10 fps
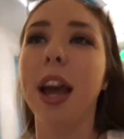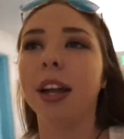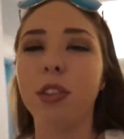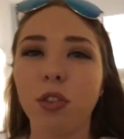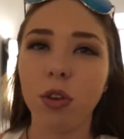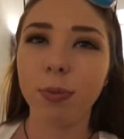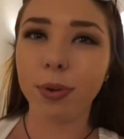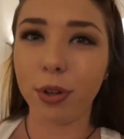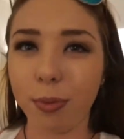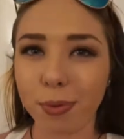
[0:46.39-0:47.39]
It's super
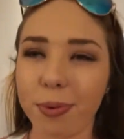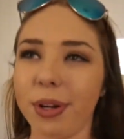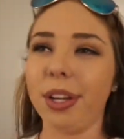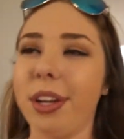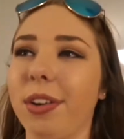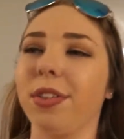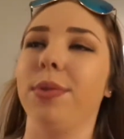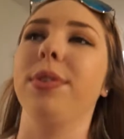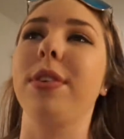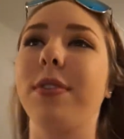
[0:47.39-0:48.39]
duper pretty in here,
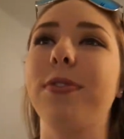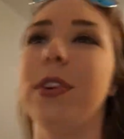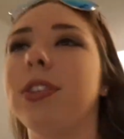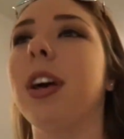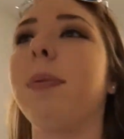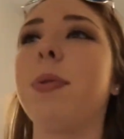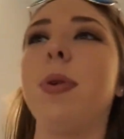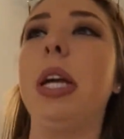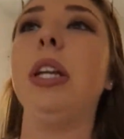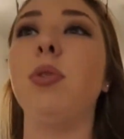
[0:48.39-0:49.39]
so it's our first time
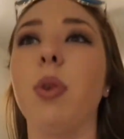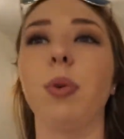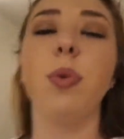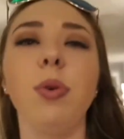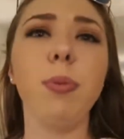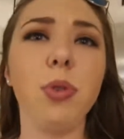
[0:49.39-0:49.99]
going into our room,